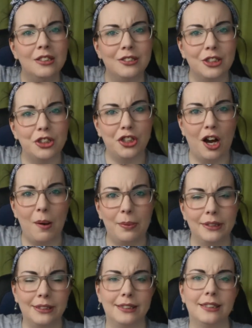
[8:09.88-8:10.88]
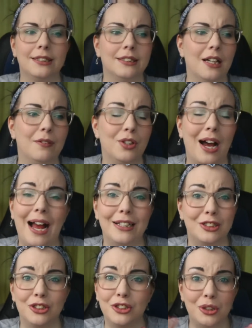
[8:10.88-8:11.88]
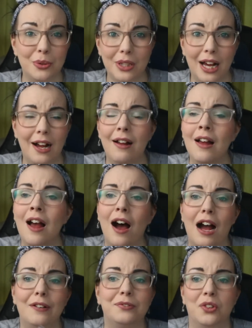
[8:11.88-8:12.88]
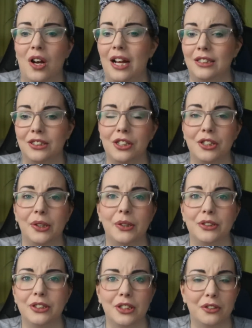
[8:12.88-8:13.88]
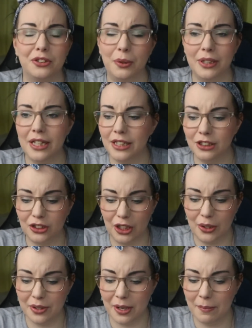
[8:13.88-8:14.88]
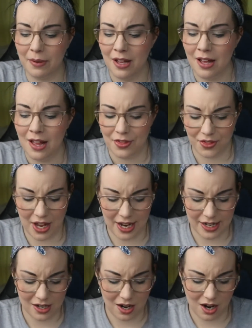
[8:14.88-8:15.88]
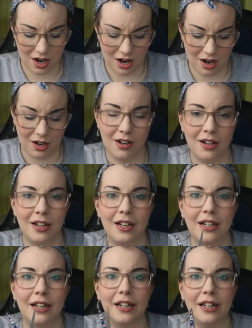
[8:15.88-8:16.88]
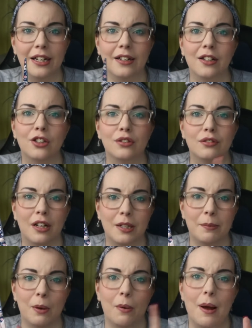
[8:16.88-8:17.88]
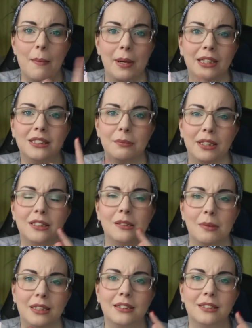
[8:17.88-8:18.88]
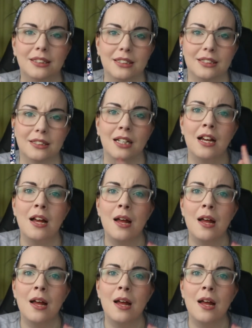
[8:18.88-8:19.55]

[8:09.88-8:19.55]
to sharpen scissors, I've not had to do that. I've not had to, you know, do anything to them. They are incredible. Amazing, amazing, amazing scissors.